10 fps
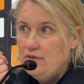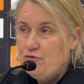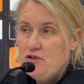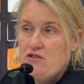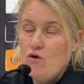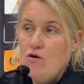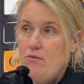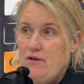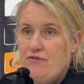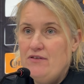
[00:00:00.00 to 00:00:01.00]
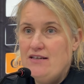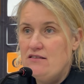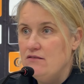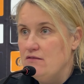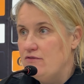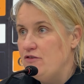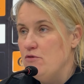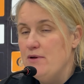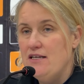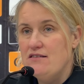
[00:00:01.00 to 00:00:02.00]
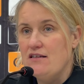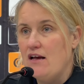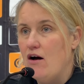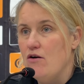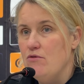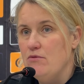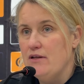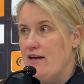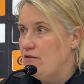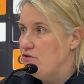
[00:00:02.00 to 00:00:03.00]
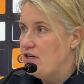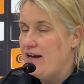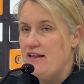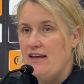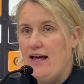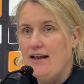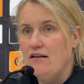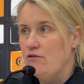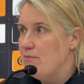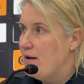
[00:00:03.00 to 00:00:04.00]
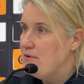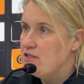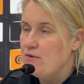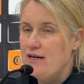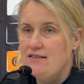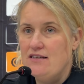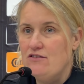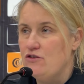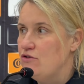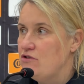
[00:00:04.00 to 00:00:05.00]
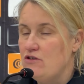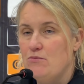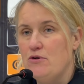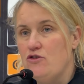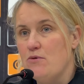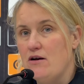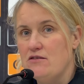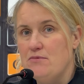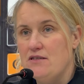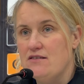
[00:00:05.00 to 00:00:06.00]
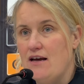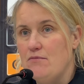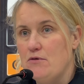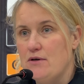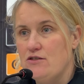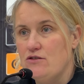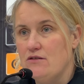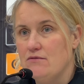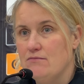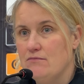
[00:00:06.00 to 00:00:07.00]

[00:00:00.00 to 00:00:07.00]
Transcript: if we score with less than a few minutes to go with LJ at the end and maybe squares it to Nüsken, would you ask me the same question?